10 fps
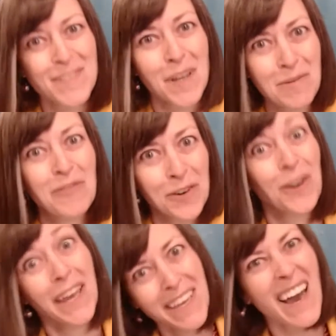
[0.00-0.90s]
Some of you
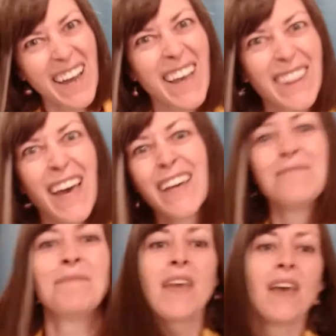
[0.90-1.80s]
are like, yeah, I get
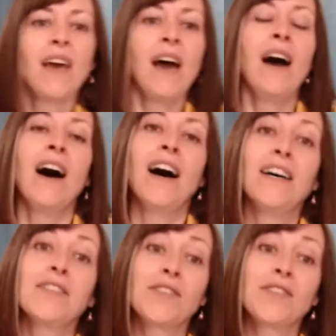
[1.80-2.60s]
that.